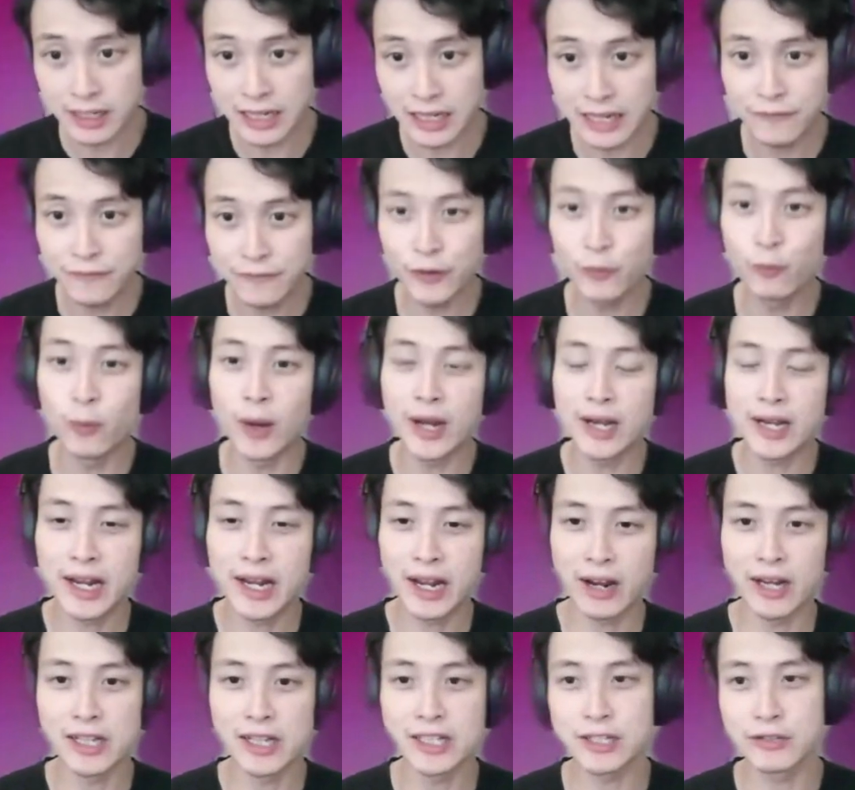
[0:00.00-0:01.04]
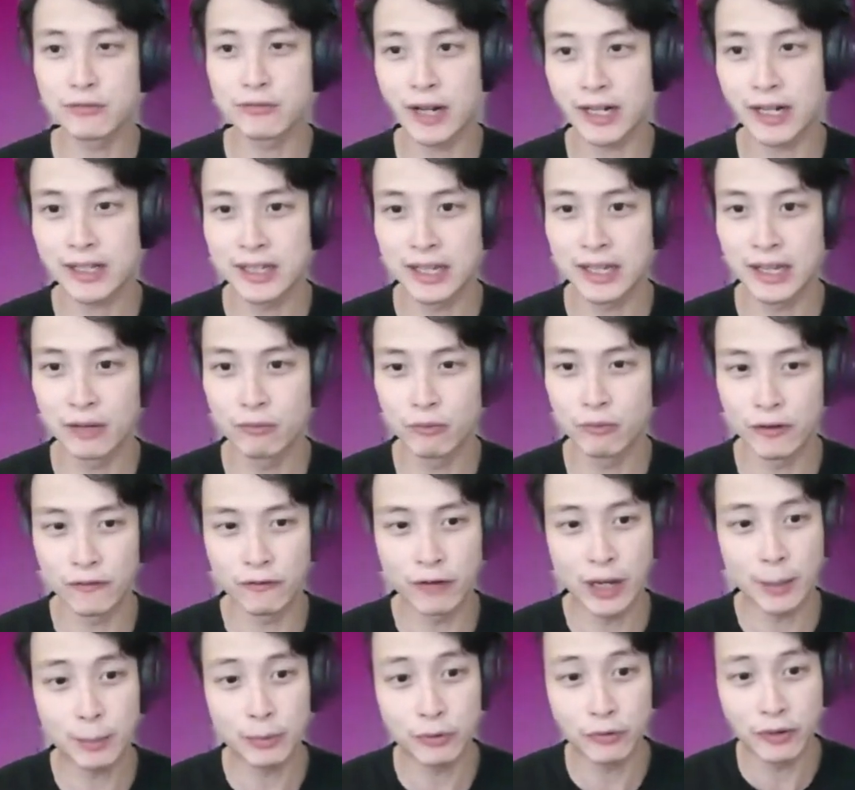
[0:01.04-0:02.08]
even when are interacting with Web
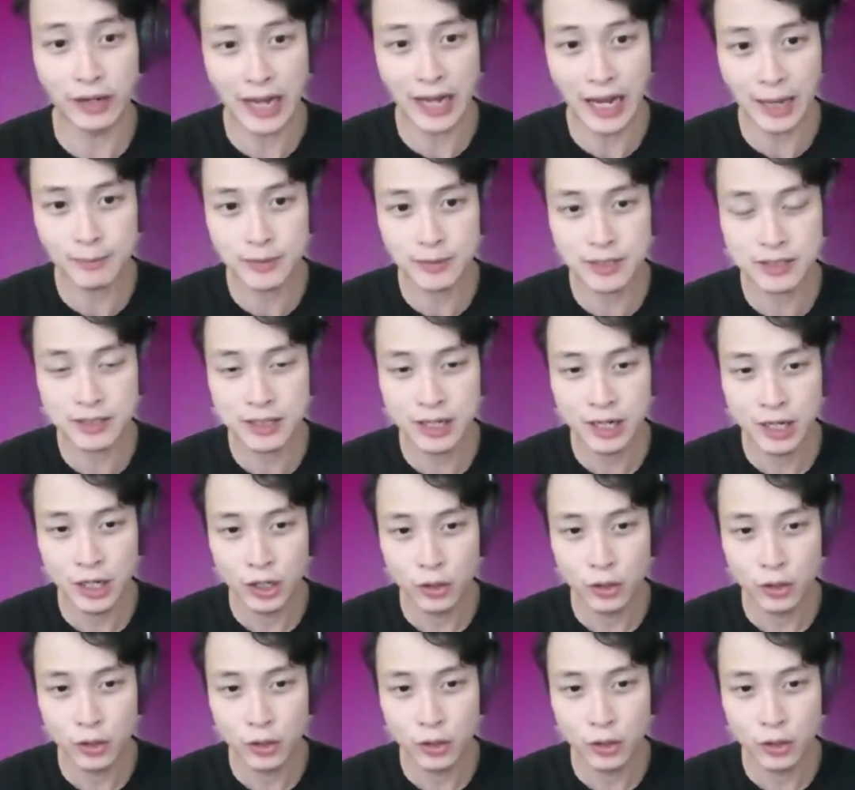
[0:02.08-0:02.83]
3 dApps.